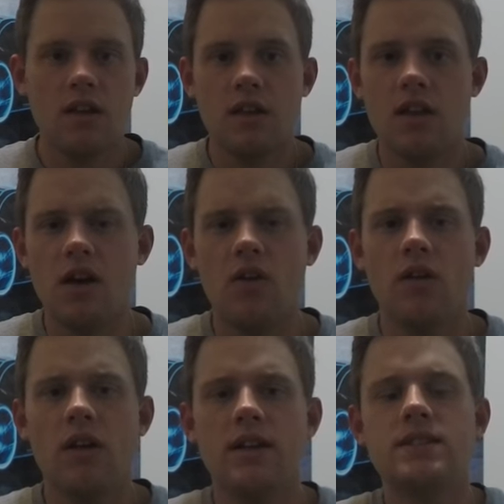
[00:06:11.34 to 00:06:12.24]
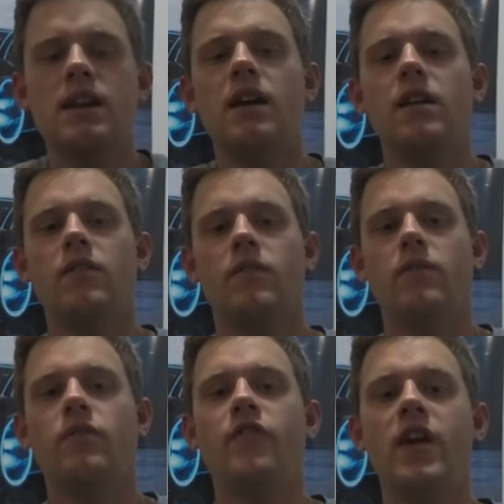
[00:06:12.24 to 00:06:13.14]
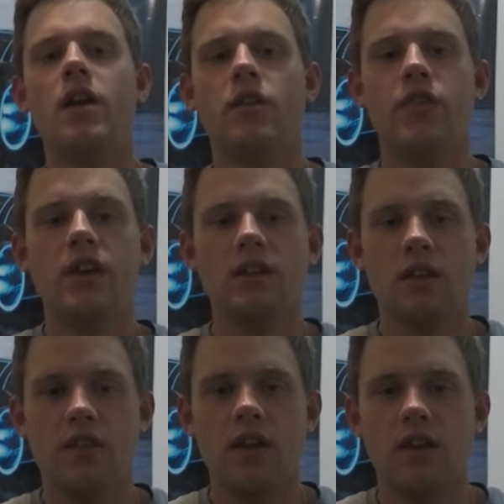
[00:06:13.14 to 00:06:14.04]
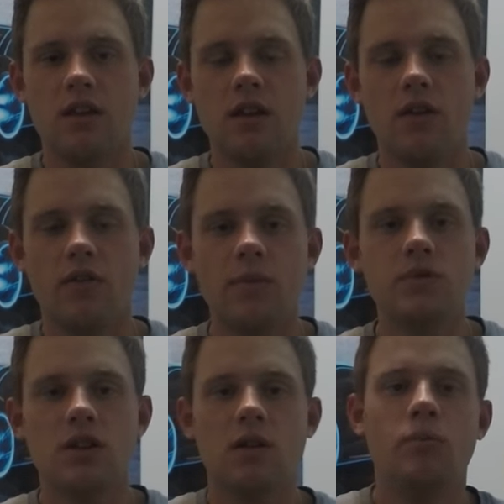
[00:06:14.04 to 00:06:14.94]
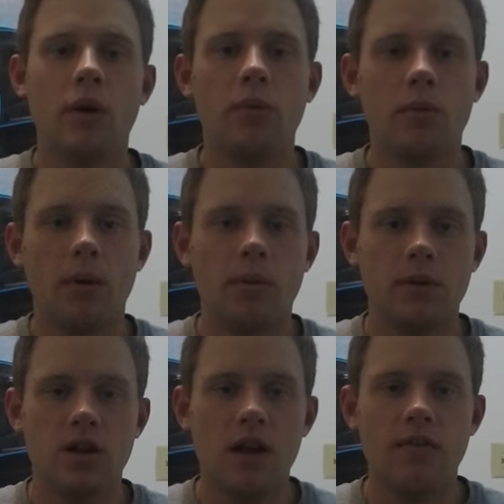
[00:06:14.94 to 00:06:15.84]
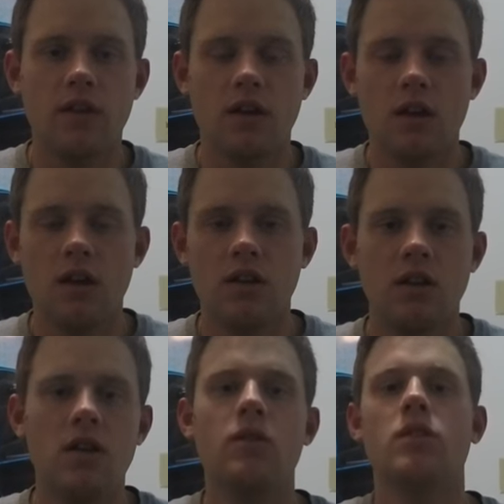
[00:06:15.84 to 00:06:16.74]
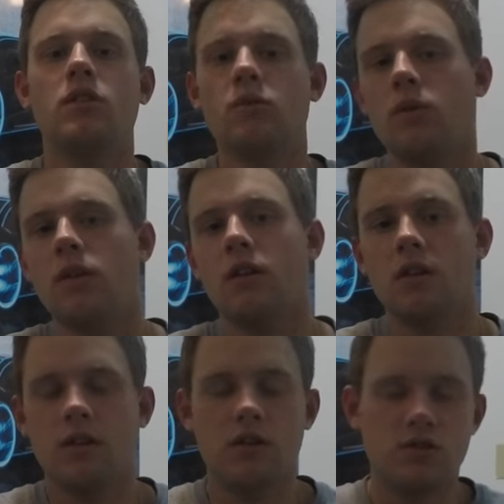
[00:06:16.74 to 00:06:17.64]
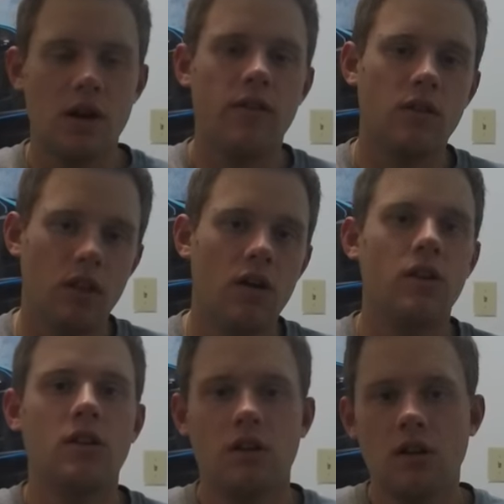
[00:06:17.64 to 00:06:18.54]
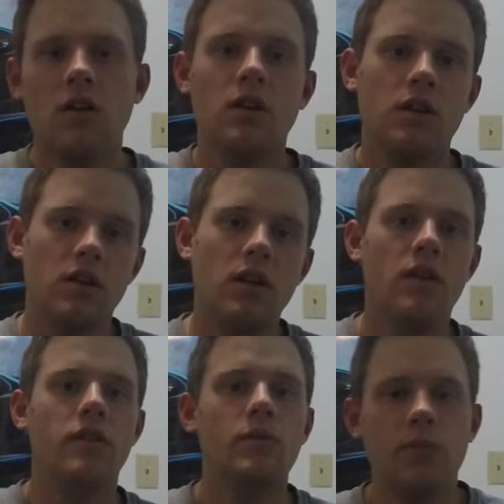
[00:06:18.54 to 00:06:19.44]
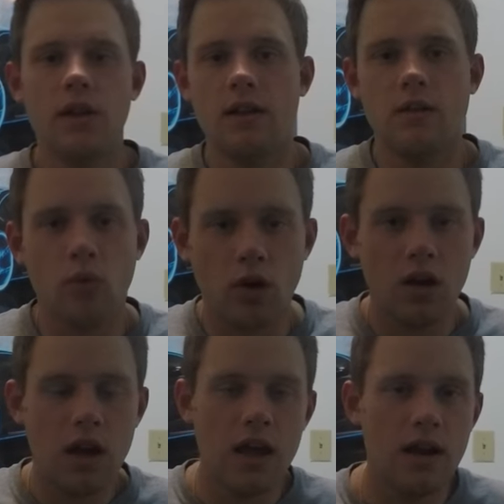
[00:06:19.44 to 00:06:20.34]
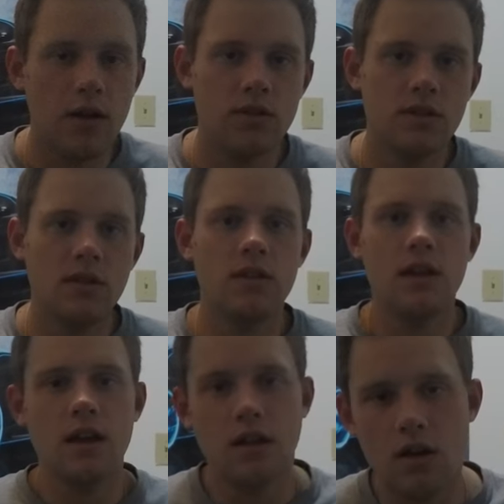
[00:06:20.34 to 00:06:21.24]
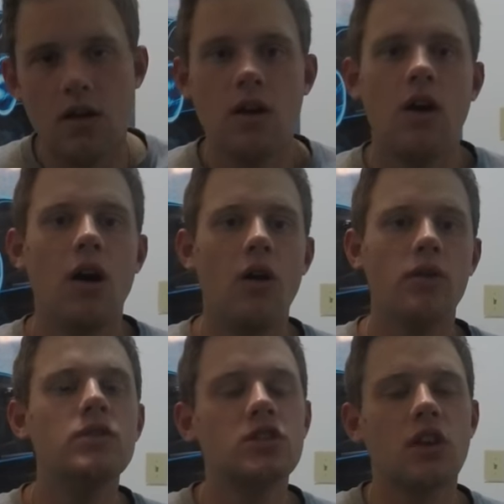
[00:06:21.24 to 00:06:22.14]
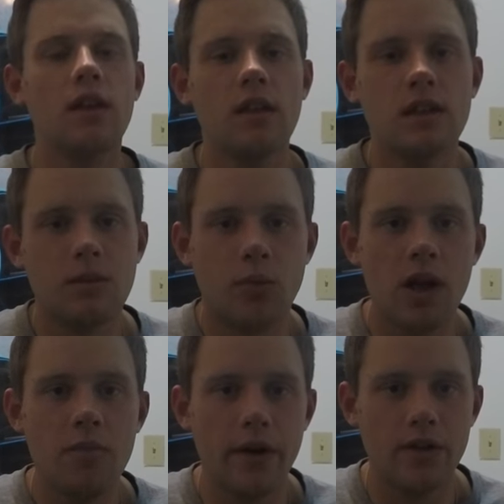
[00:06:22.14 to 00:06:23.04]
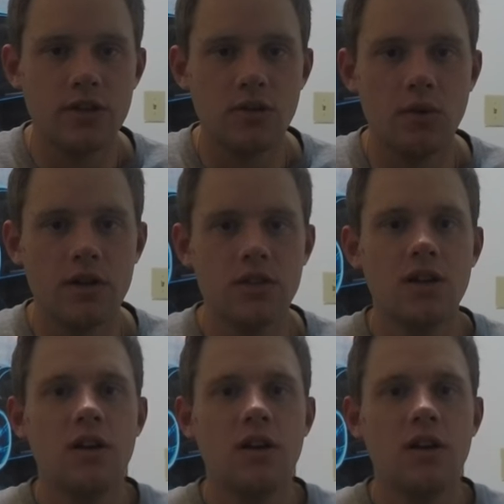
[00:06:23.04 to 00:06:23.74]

You know, it's not a fair thing to think, you know, if I'm stuck in a bumper traffic and, you know, you're driving along and you've been at work 8 hours during the day and, oh, you slightly hit the brake pedal too much.